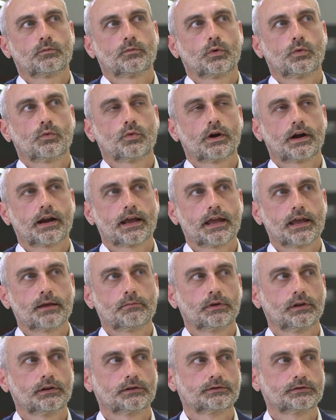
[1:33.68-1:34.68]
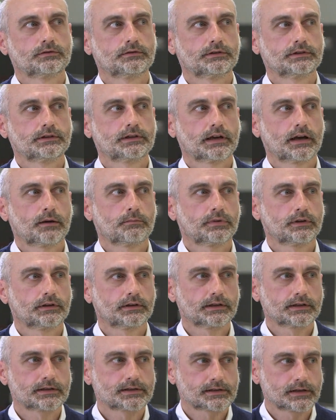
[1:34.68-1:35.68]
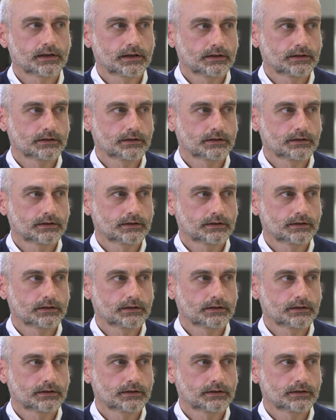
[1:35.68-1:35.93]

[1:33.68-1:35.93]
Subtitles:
we were able to decouple, let's say,